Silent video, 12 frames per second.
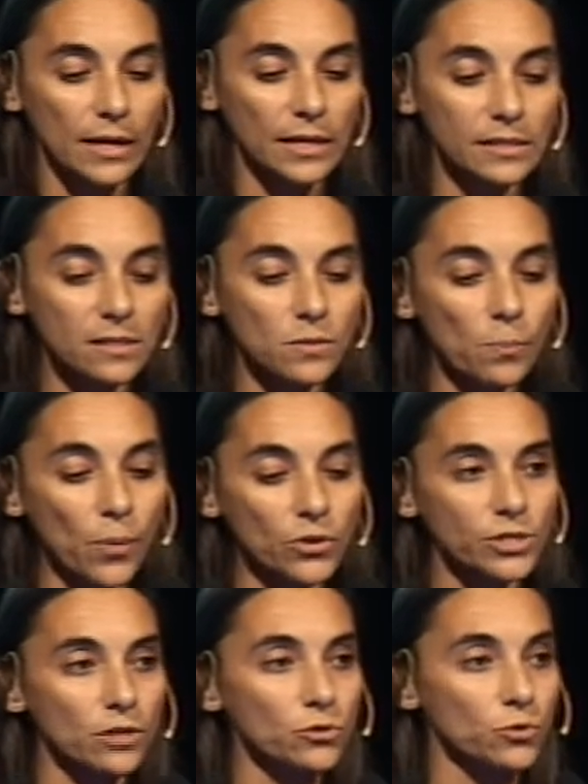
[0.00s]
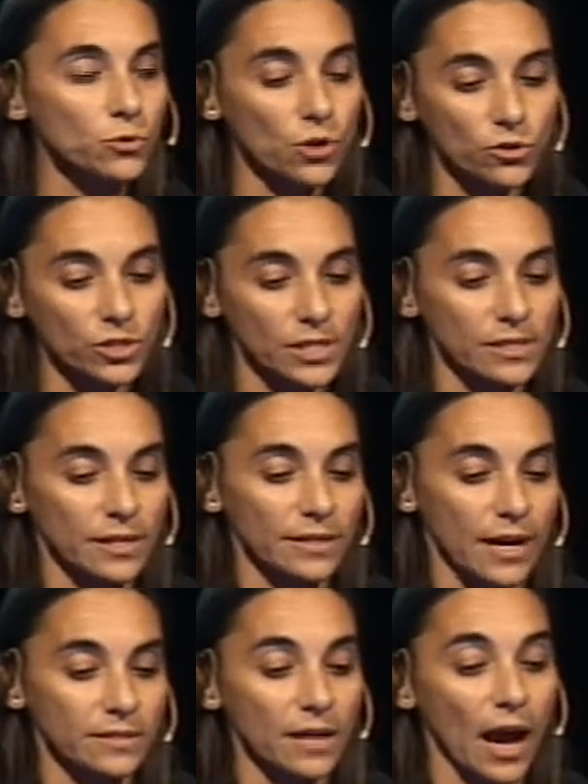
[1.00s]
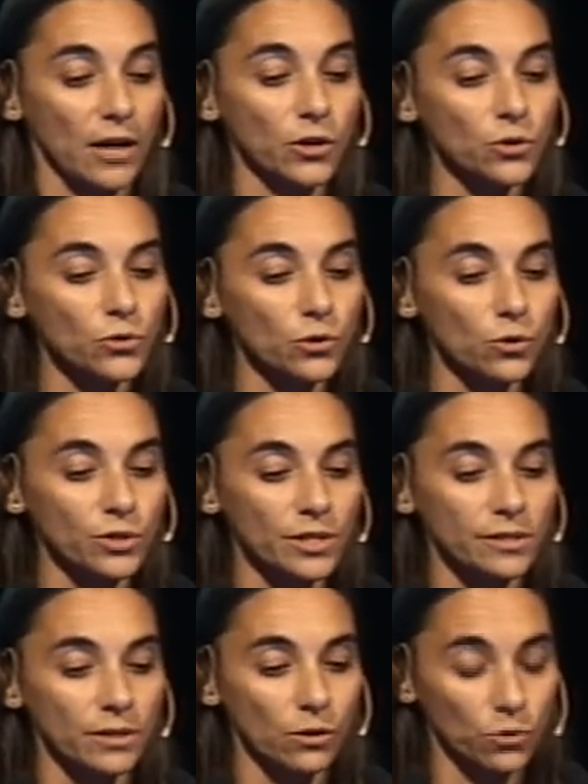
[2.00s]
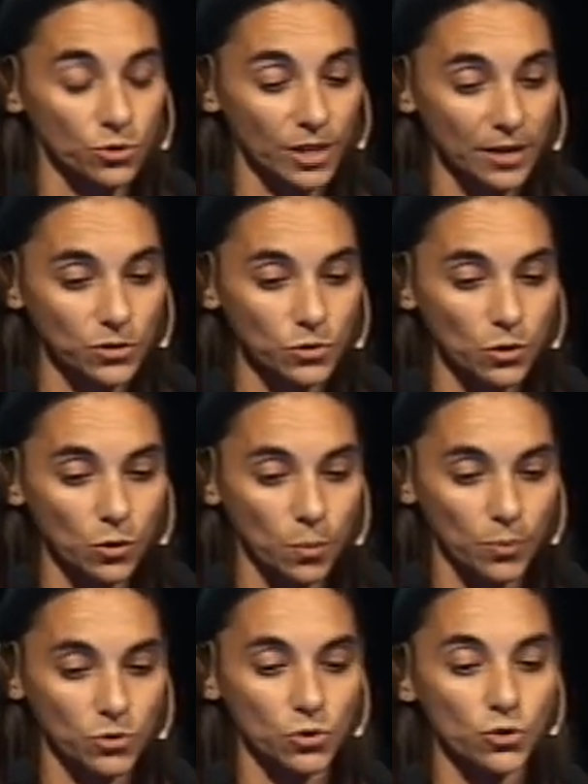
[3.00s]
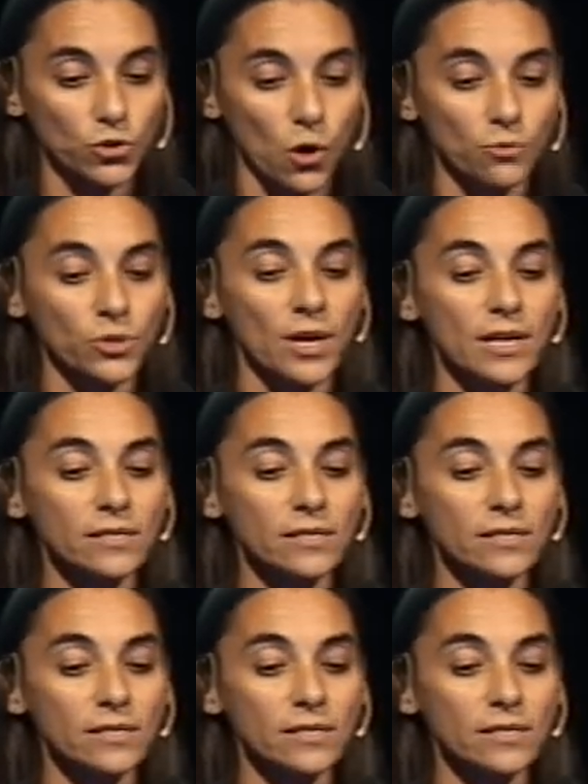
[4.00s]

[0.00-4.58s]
It is important to notice that acute cutaneous lupus shows